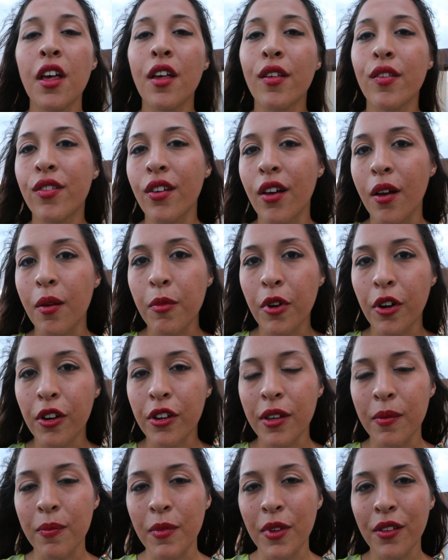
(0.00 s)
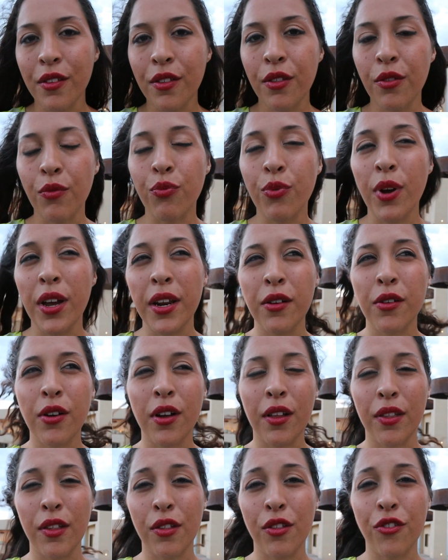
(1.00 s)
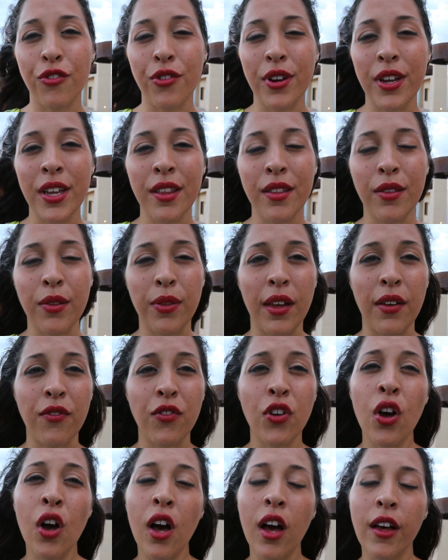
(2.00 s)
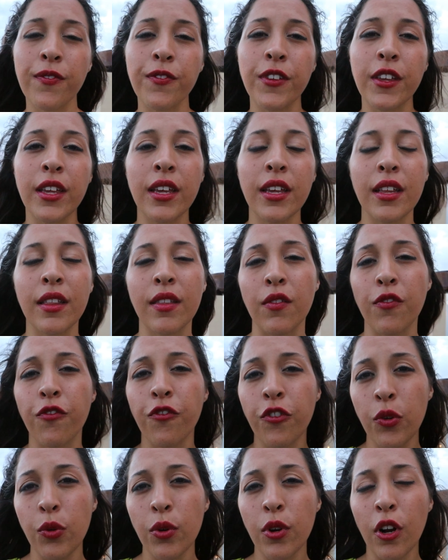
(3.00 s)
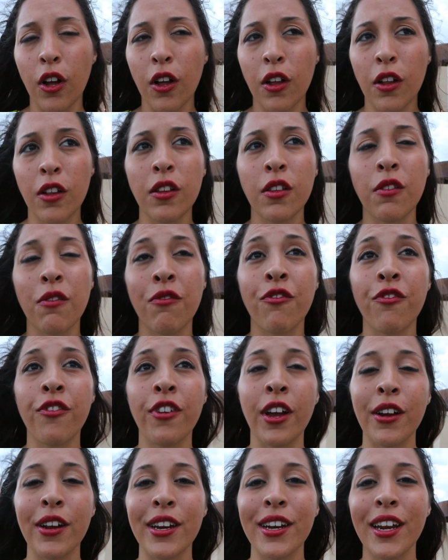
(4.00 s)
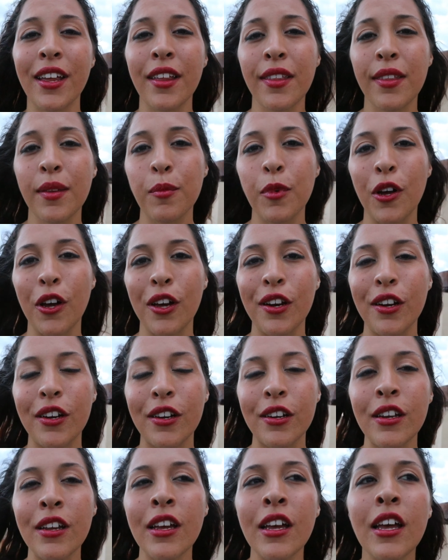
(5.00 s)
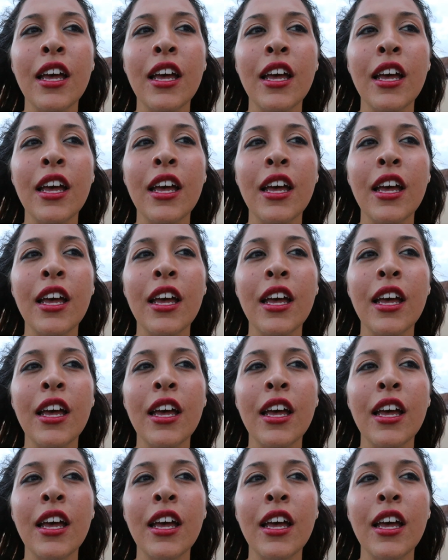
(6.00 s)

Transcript: Sawmill Market Mill is right across the street, so they have coffee. It's a food hall, very nice and modern.